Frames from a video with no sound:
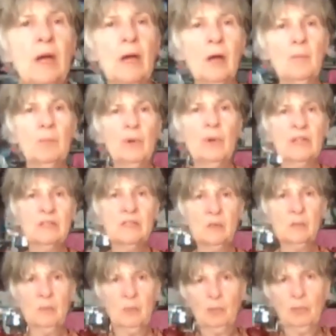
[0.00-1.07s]
bring
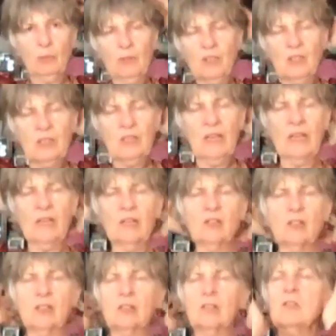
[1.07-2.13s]
some
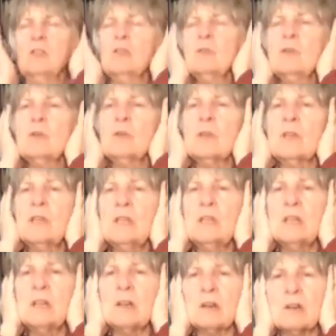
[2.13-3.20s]
appreciation to your
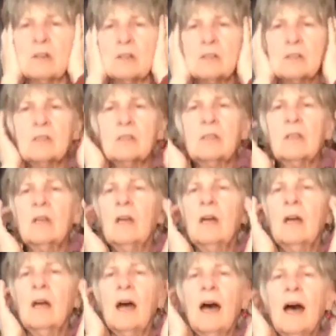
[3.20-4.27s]
ears,
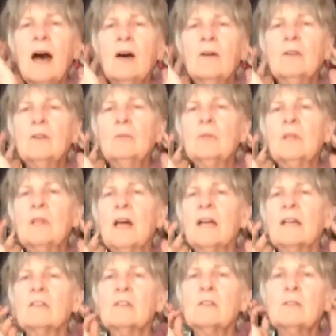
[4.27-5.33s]
how you would
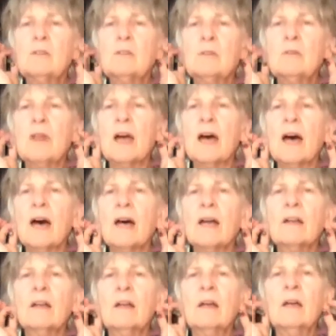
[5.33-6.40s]
like to do
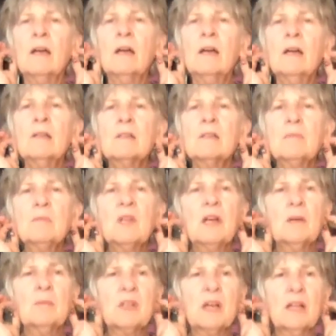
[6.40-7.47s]
that.
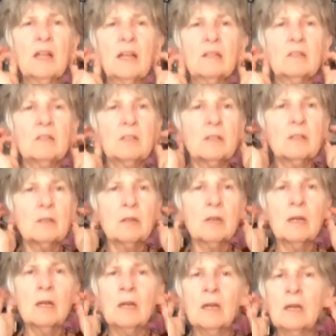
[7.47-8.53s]
Sometimes I like to
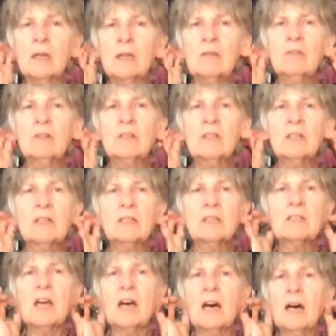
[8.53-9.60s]
give a little
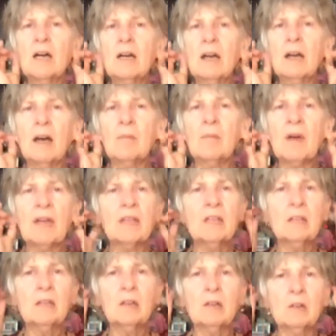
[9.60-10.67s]
tug on my
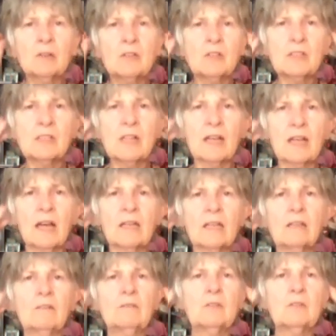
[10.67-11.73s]
ears, just like I
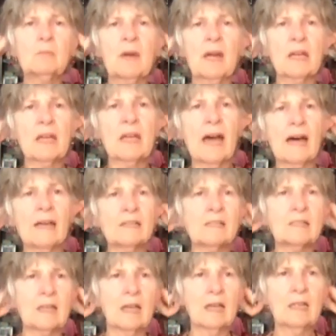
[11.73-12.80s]
give to my
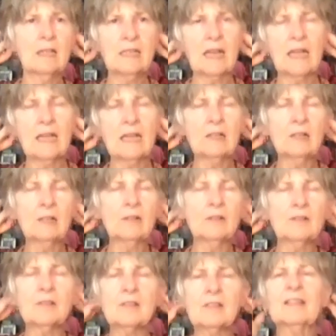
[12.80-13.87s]
cat's
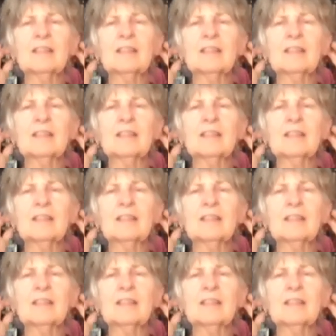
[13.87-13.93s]
tails.